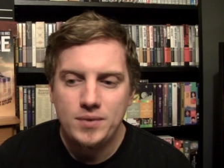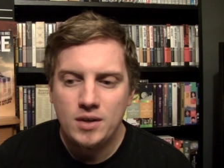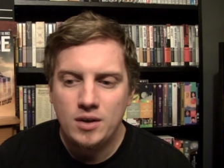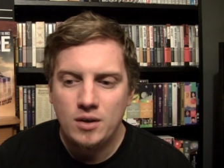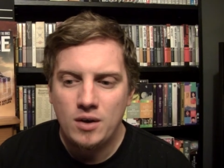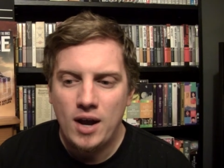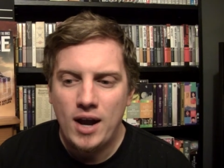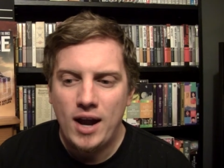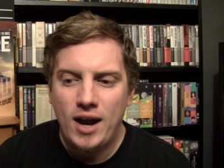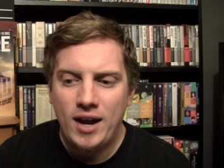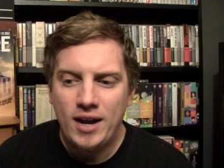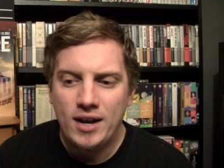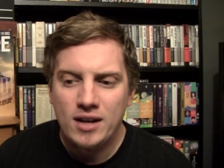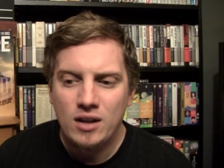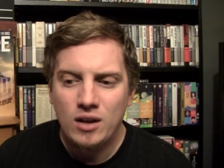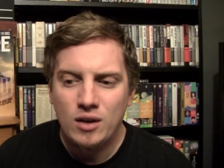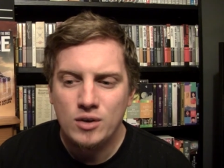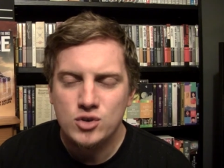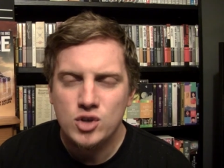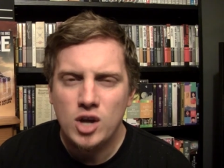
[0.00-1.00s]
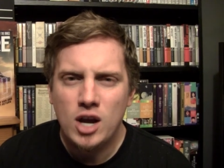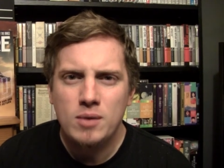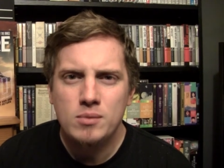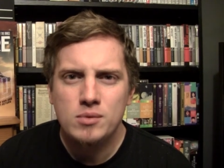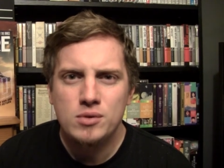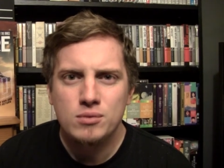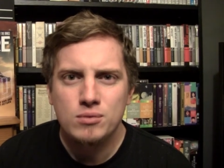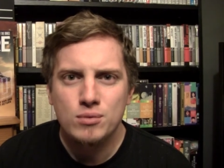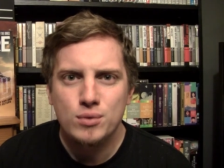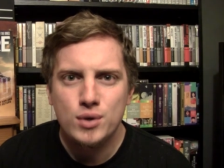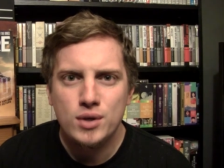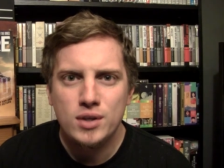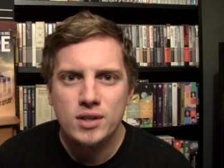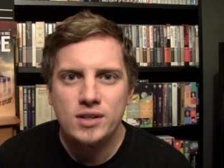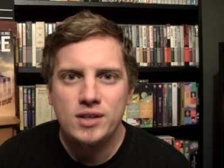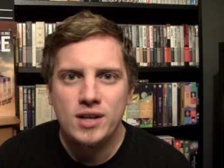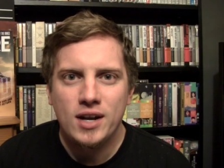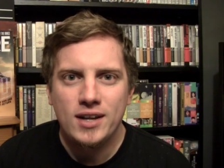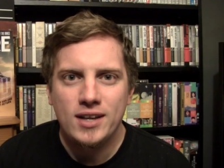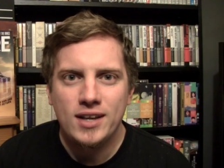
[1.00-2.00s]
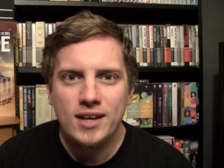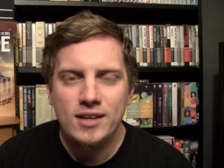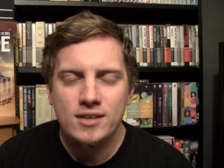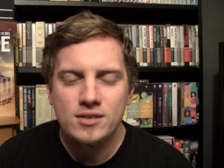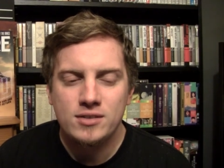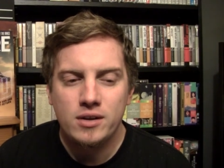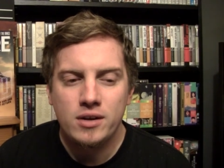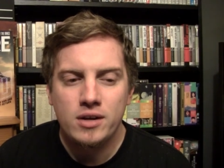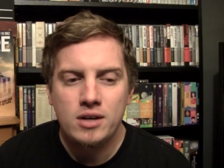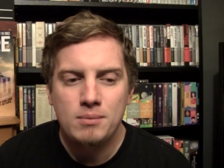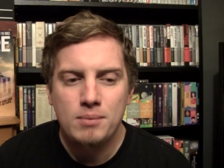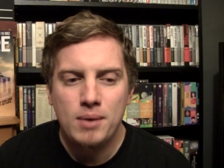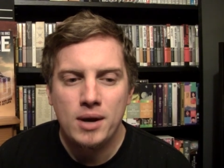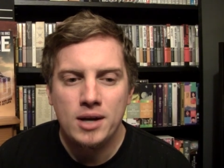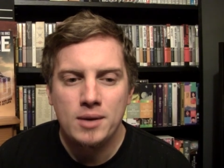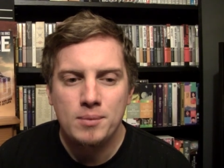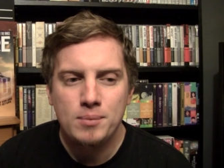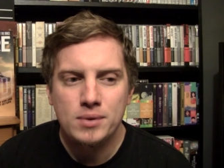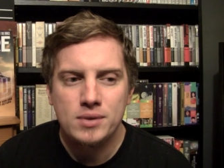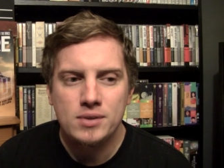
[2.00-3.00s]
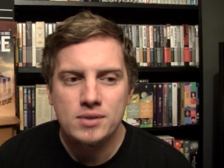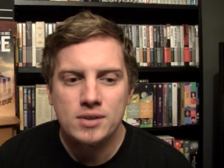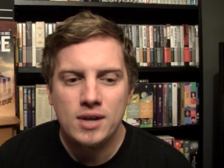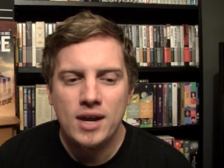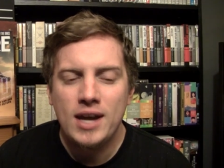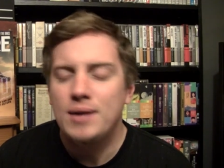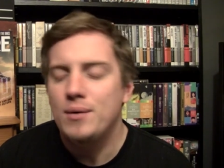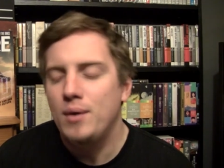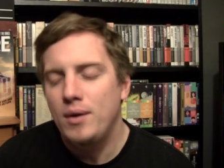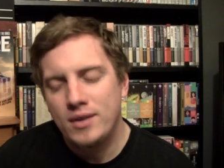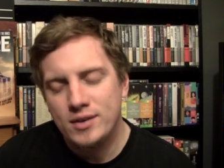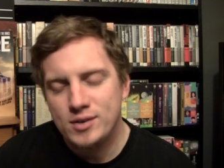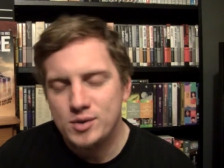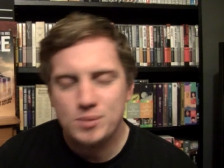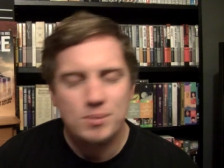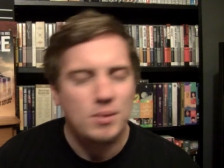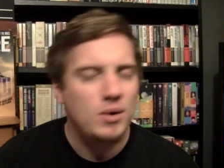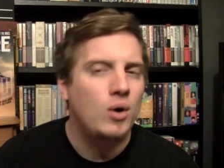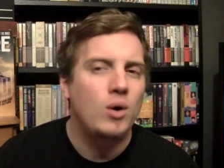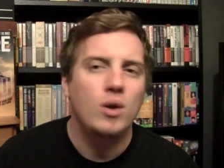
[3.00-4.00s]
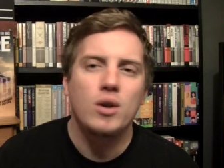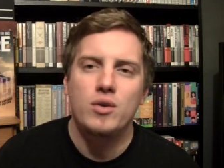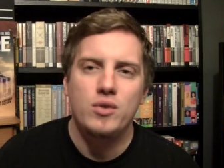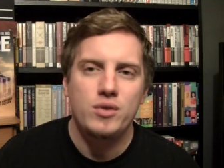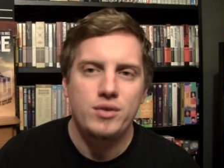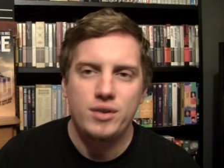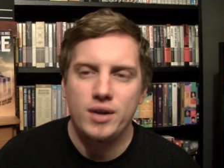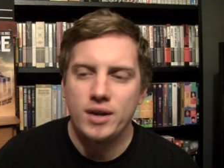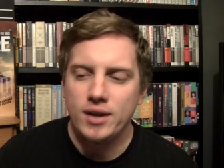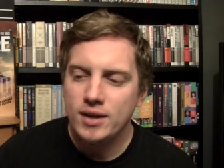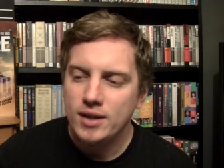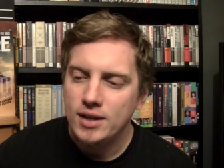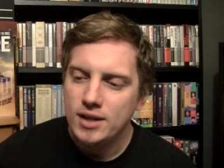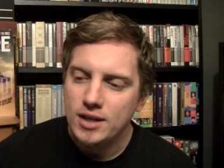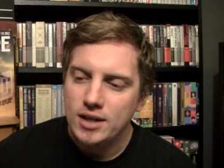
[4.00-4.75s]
You know, I, I had a lot of time to really kind of get excited about it. But uh, anyway, that's a whole other thing.